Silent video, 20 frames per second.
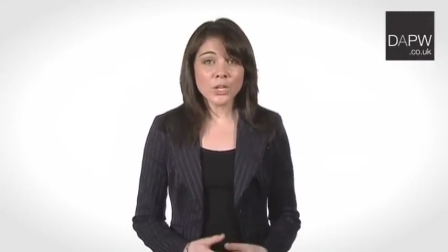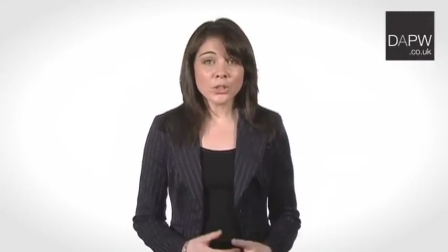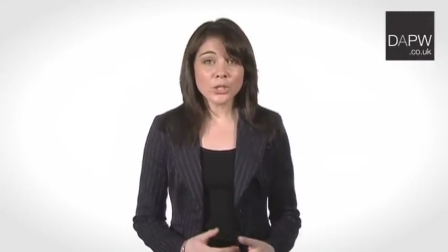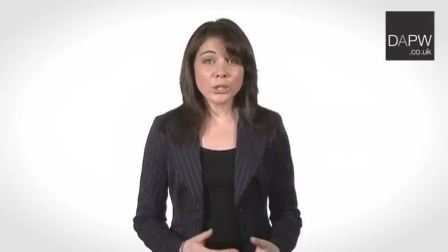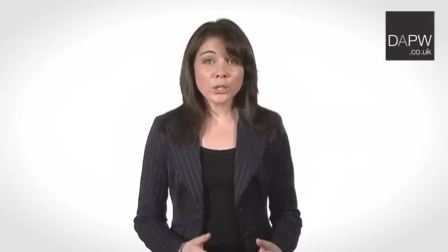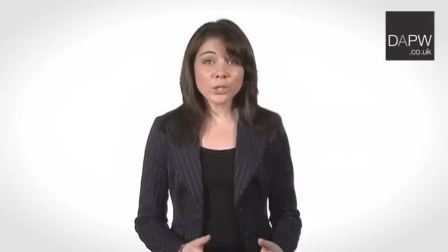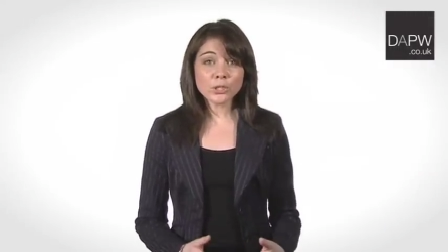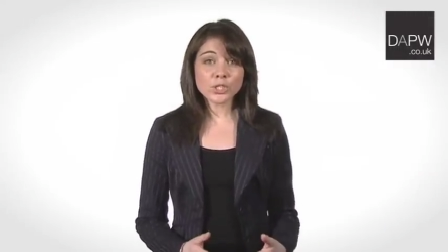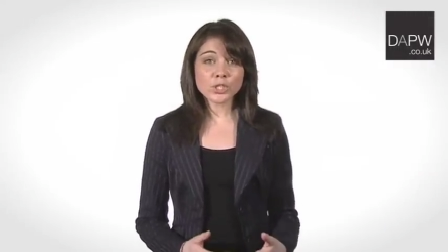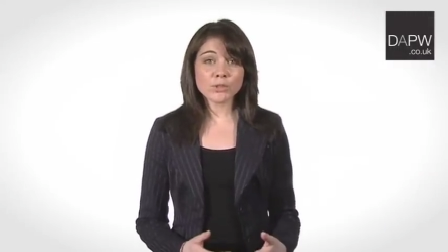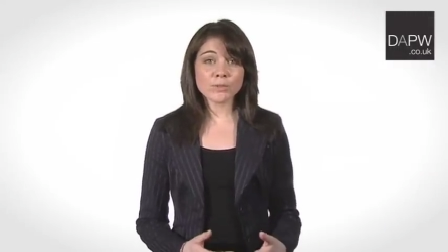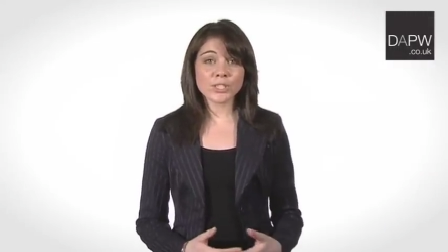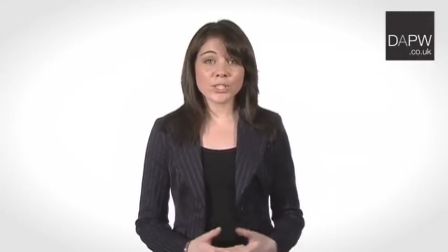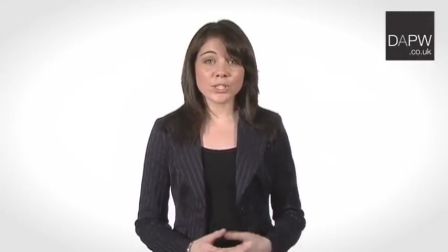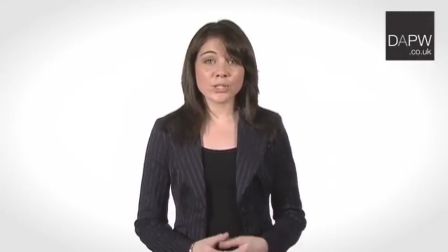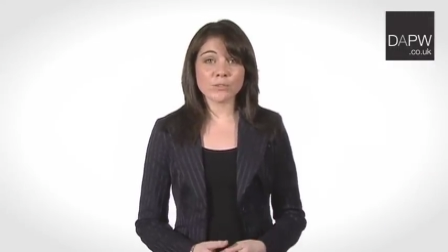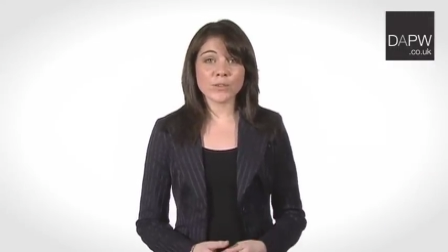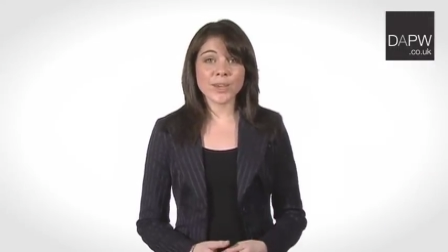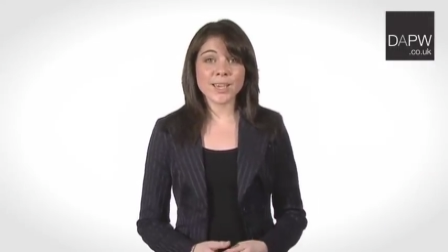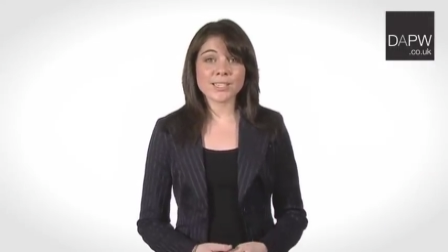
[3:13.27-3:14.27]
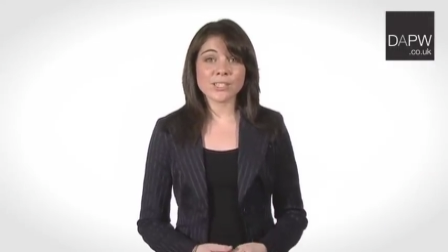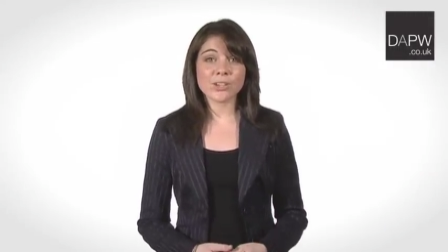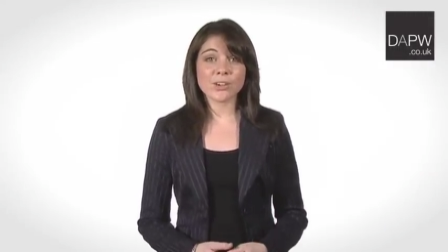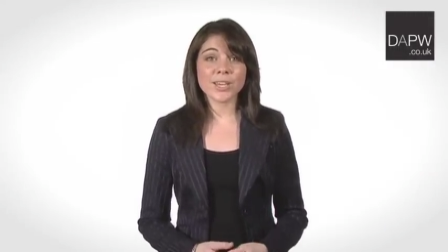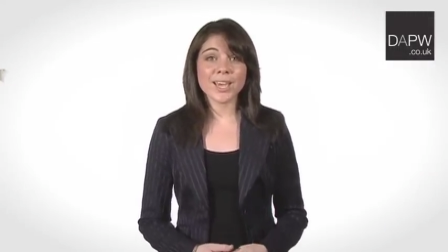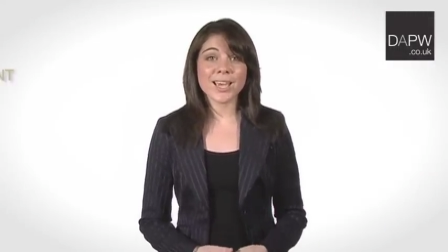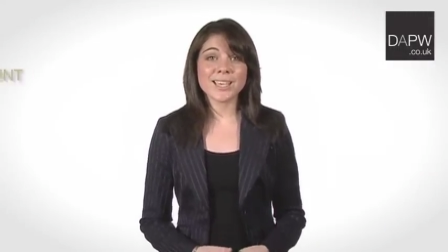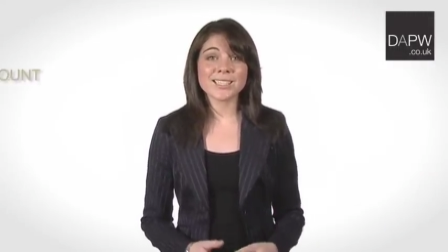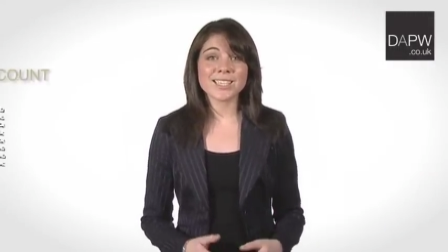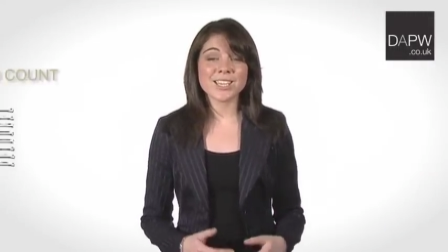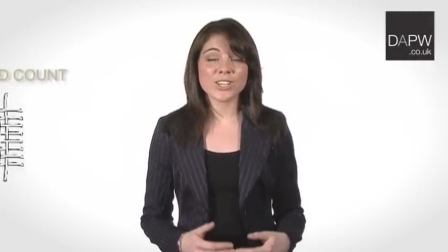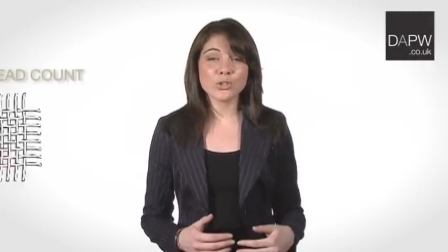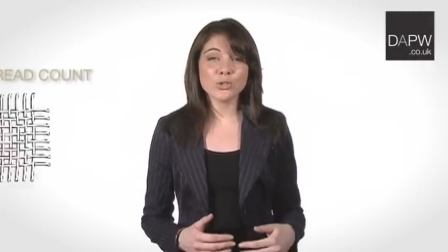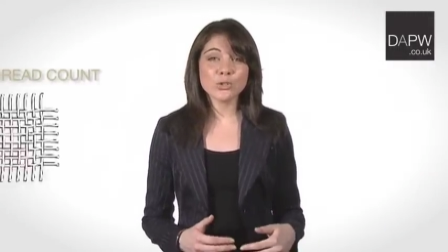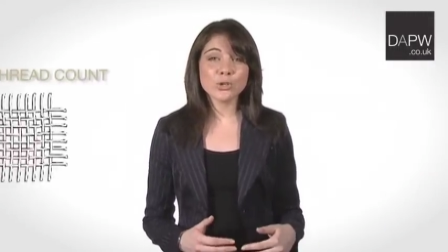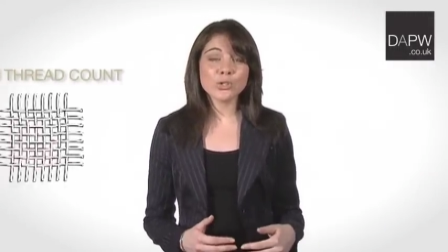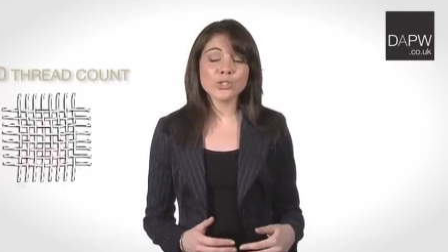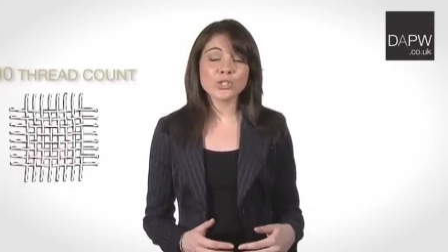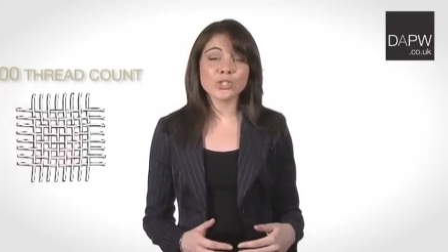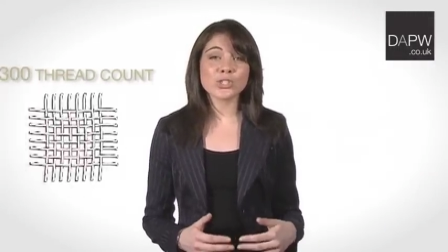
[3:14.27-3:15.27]
The luxury duvets are cased in
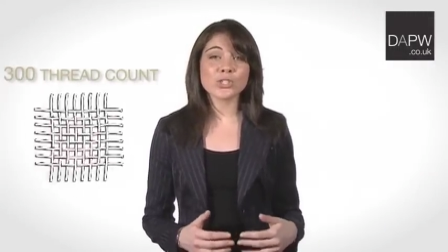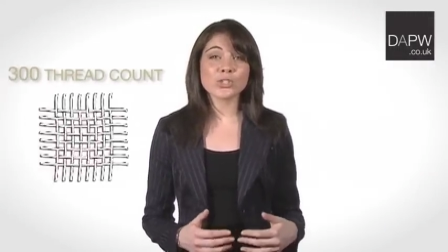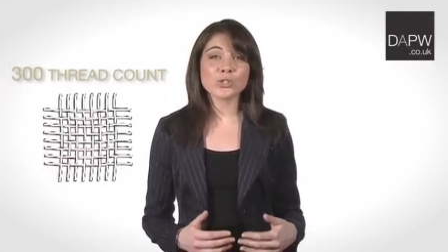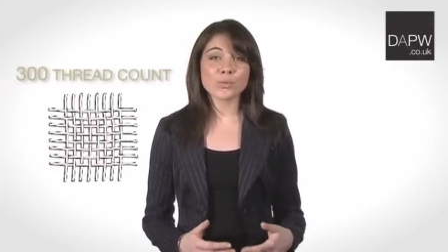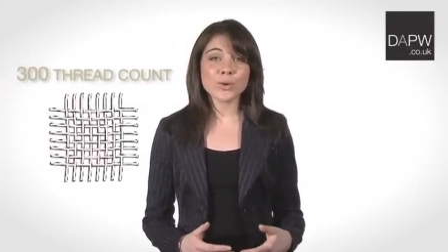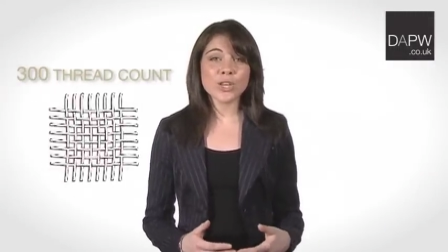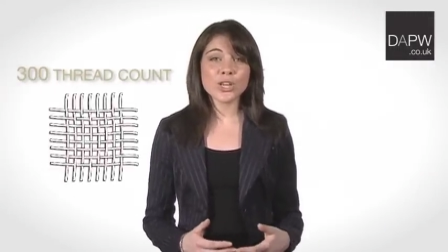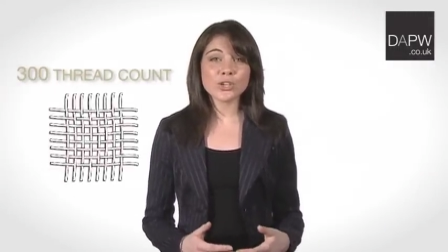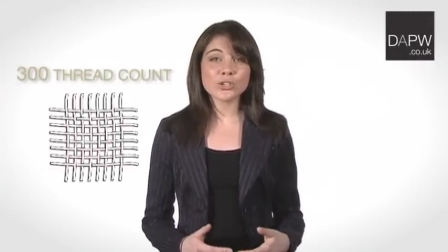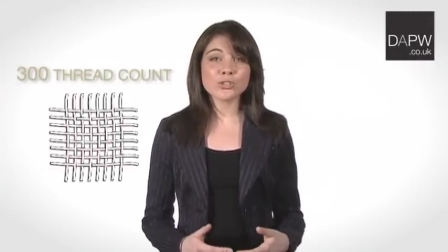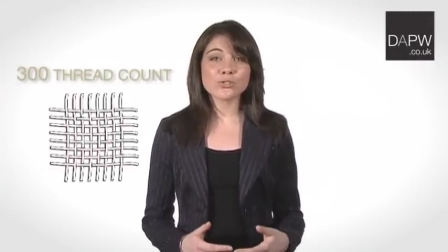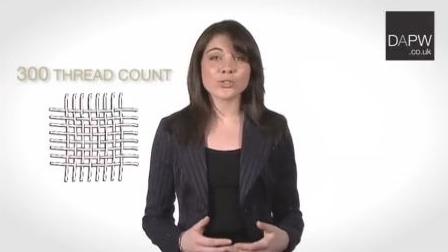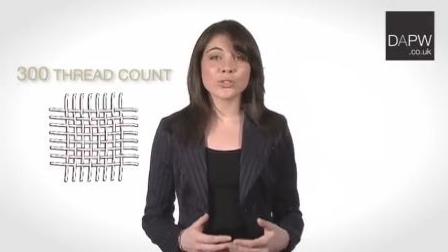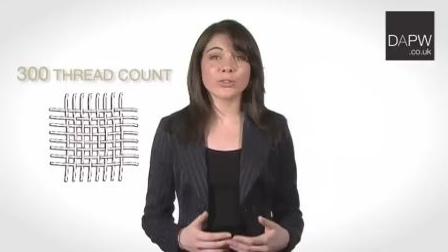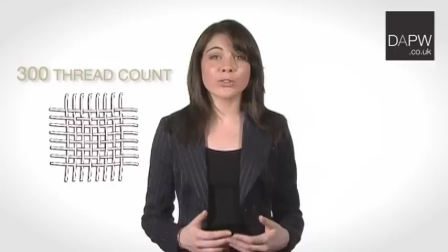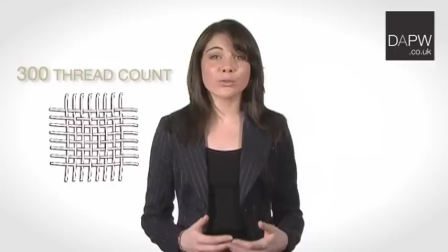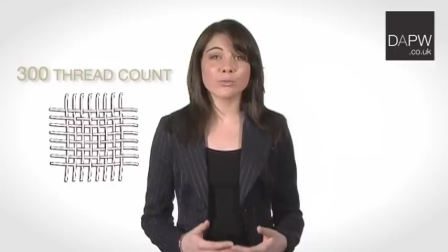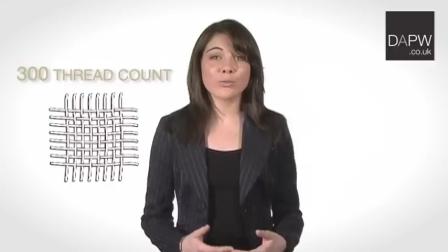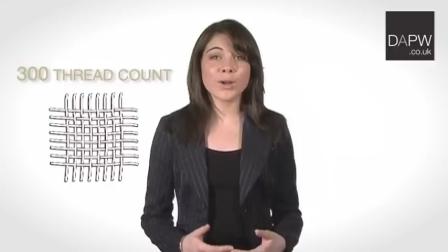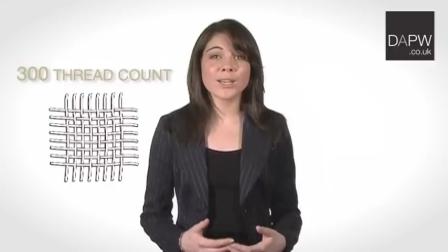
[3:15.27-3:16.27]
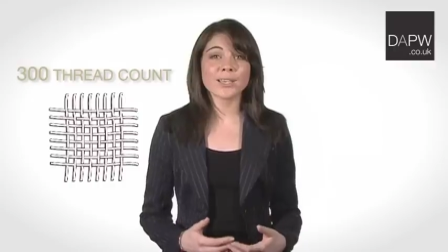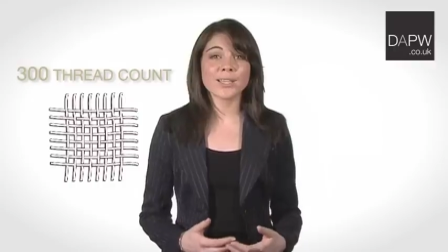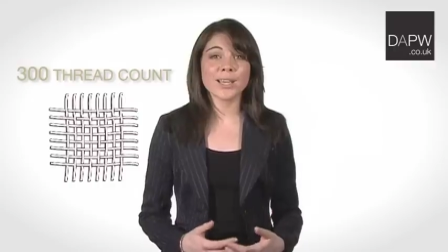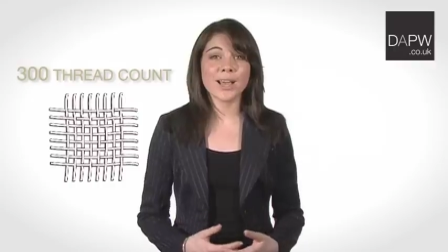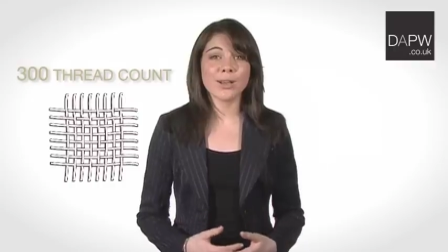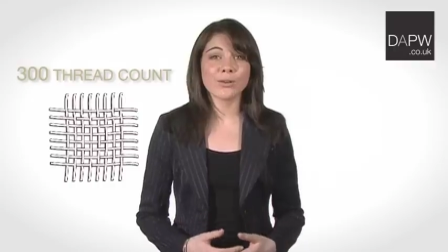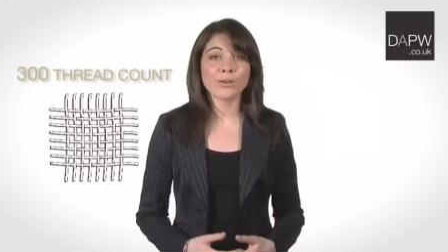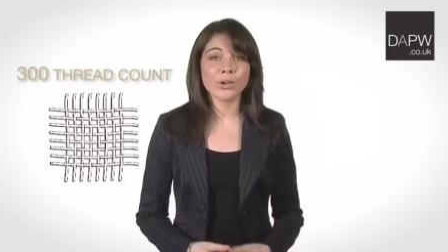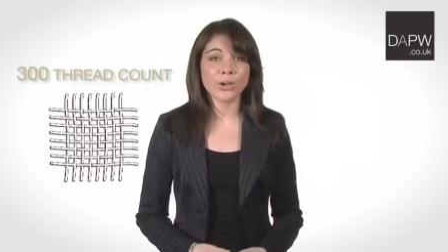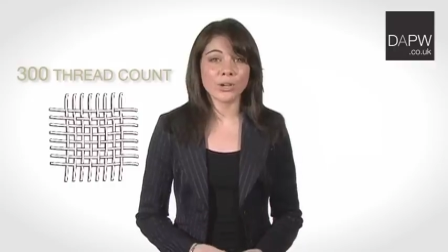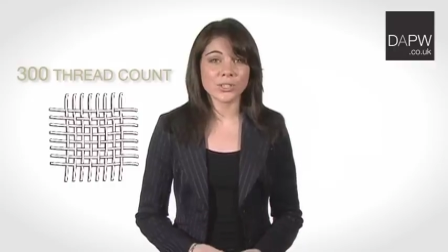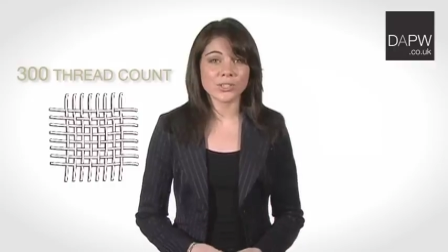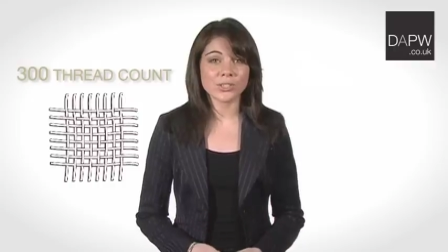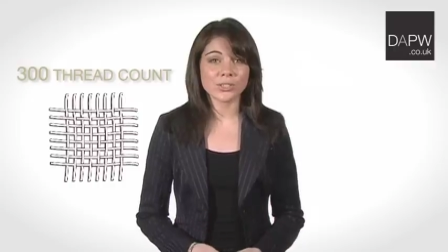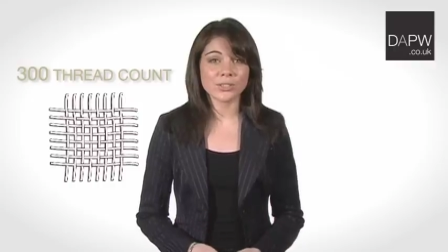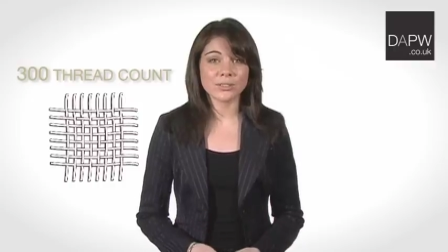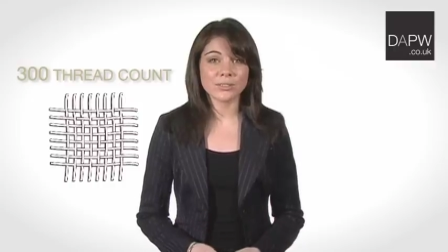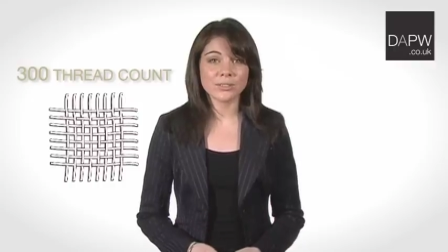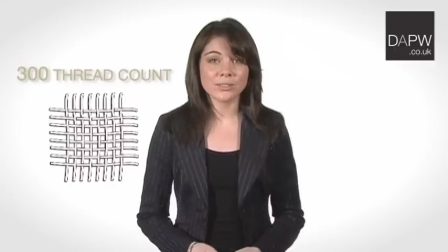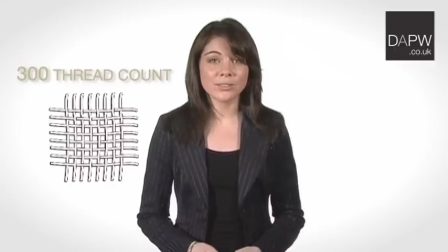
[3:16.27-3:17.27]
gorgeous 300 thread count
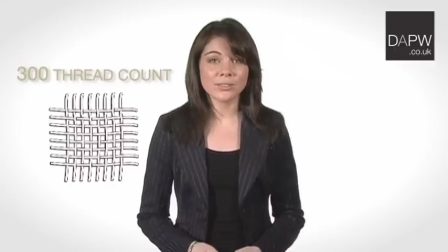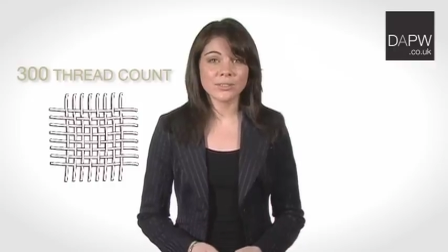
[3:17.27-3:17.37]
cotton.